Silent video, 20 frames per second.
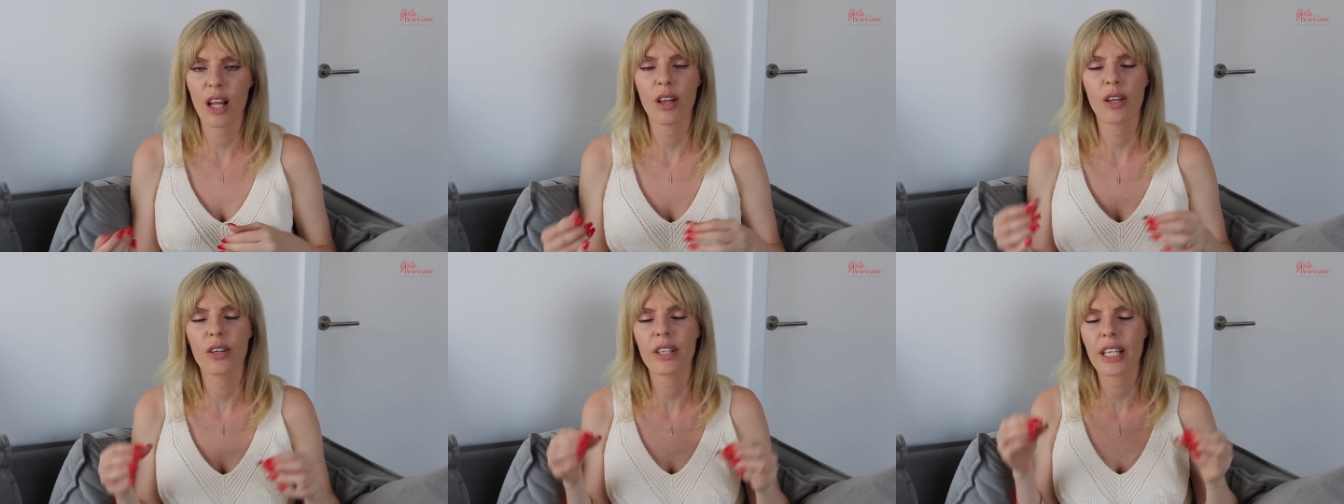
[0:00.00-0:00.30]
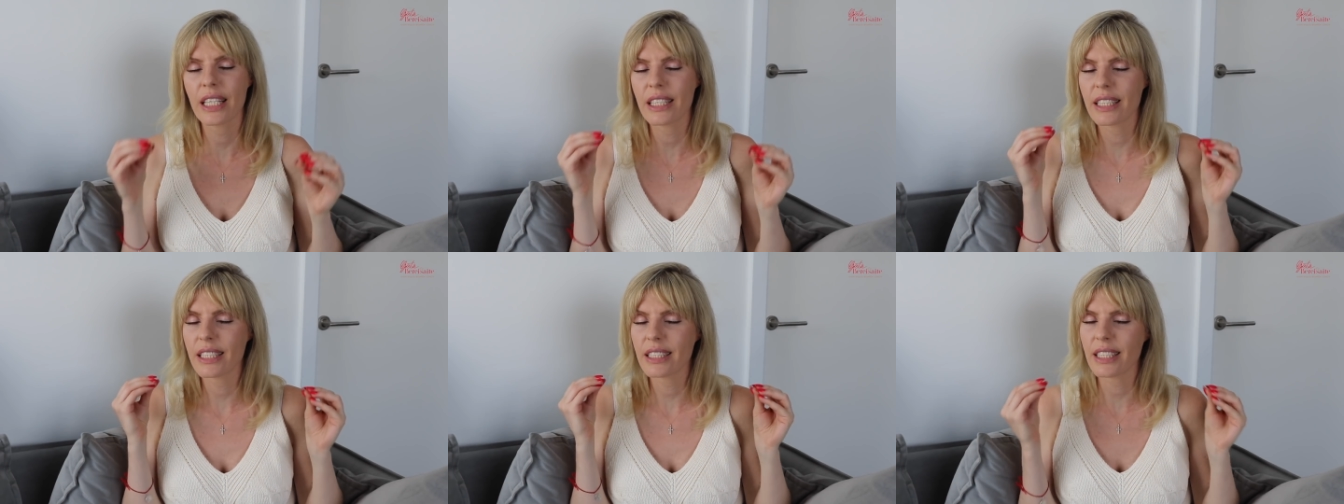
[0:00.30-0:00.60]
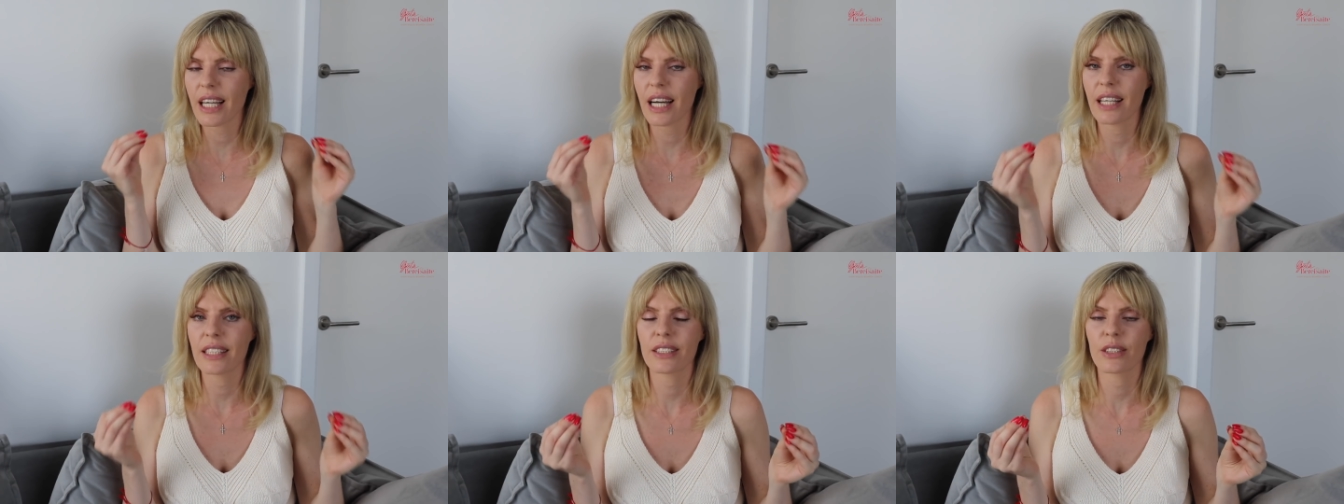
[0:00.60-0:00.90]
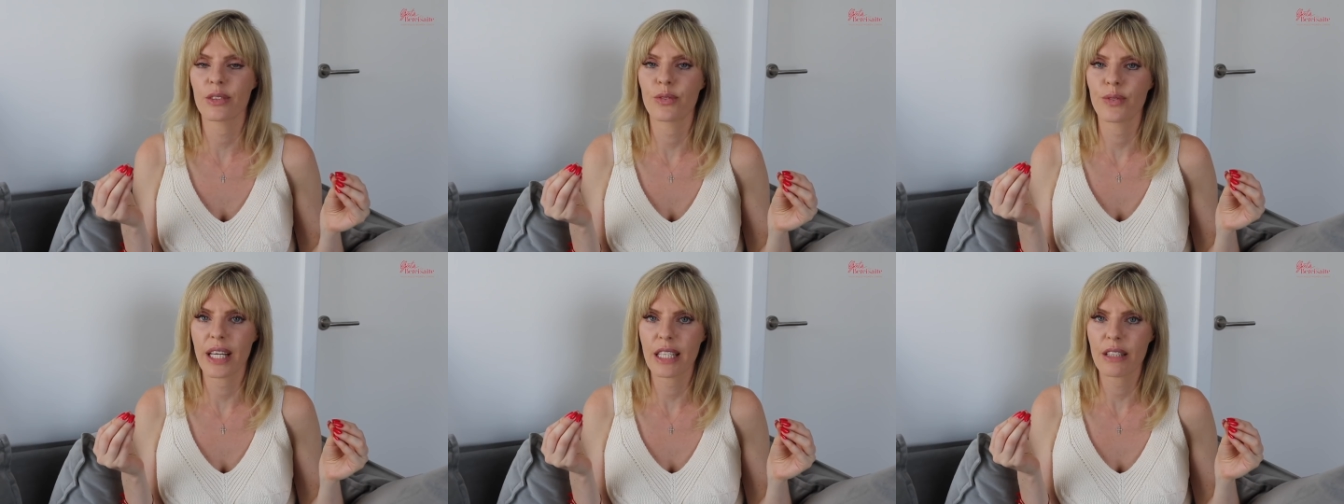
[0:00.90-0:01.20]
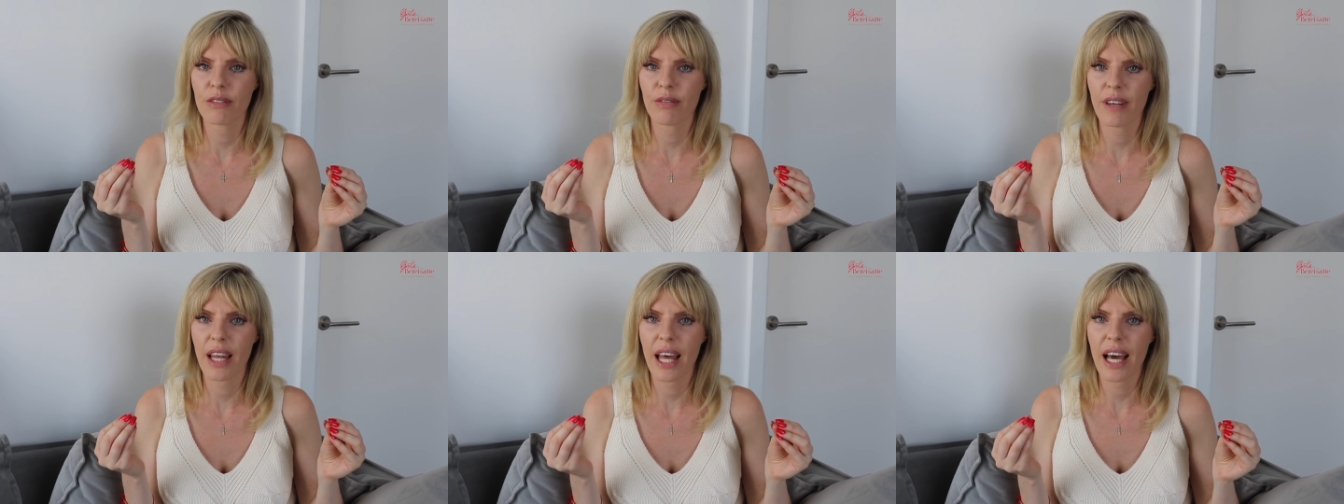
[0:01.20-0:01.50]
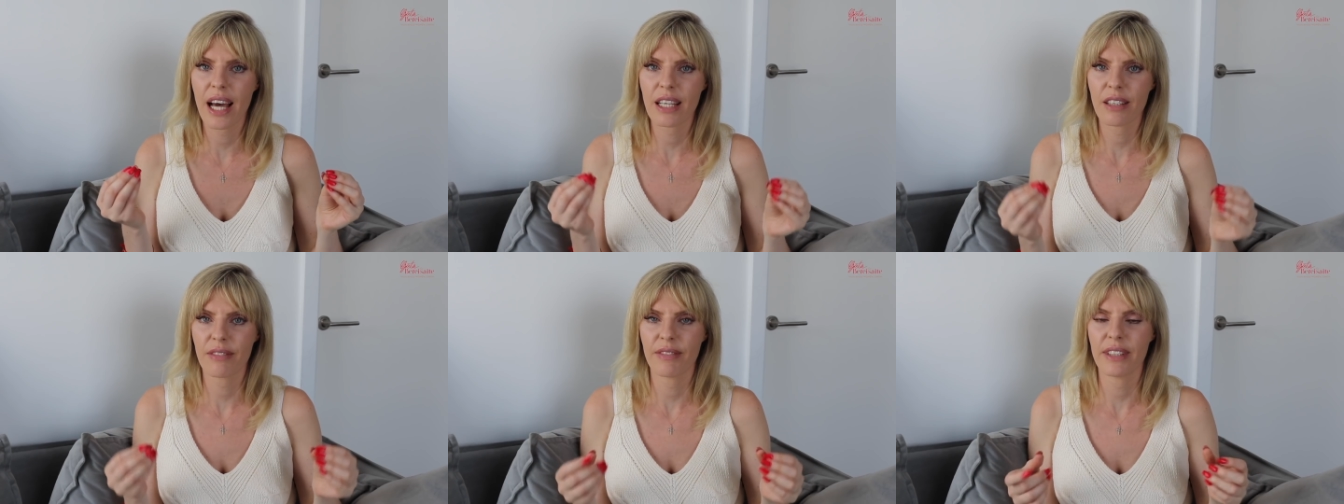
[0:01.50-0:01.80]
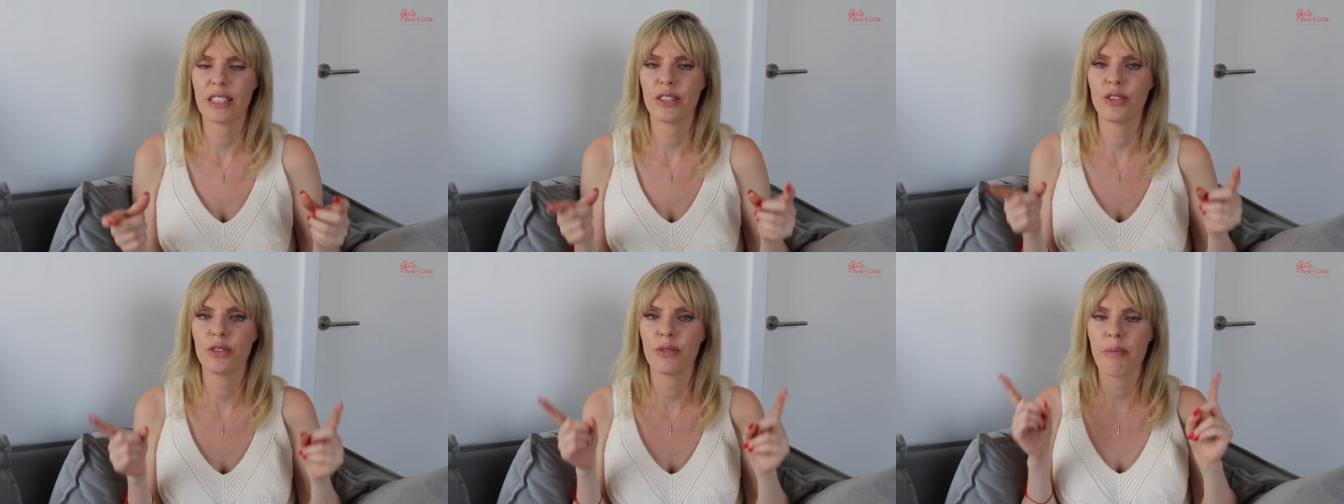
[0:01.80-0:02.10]
look at it as a red flag
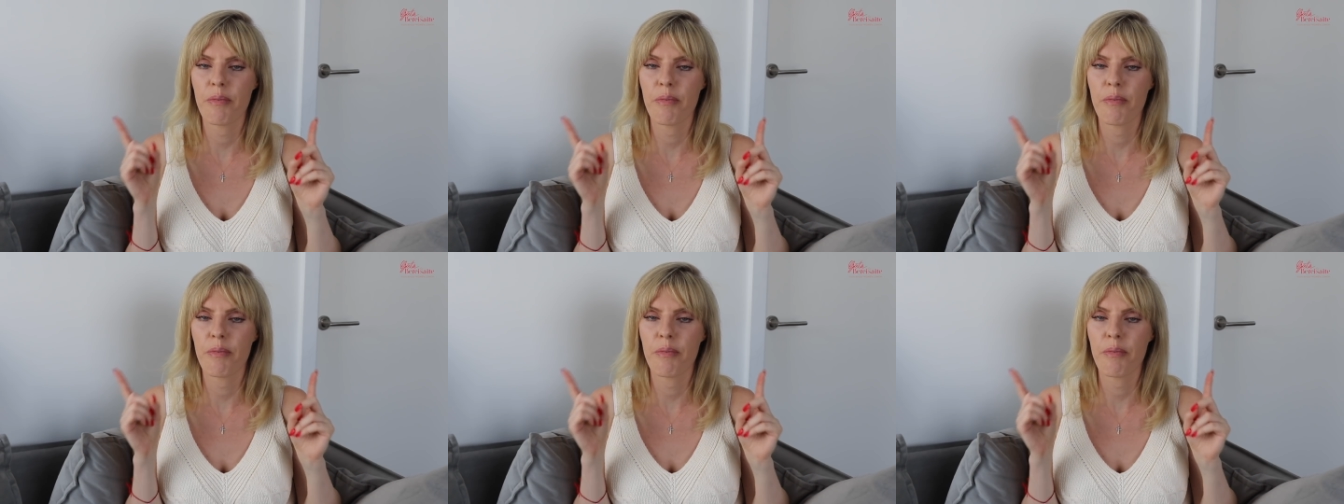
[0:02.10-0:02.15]
that